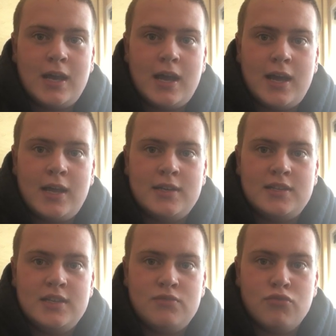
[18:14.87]
and
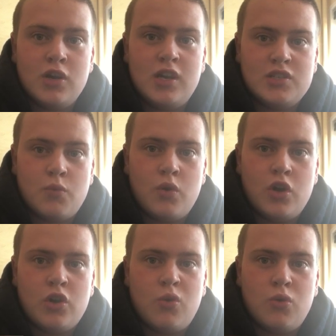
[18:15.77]
he really is a
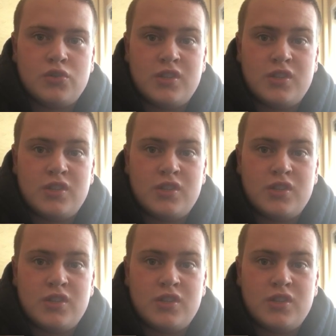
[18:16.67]
workhorse,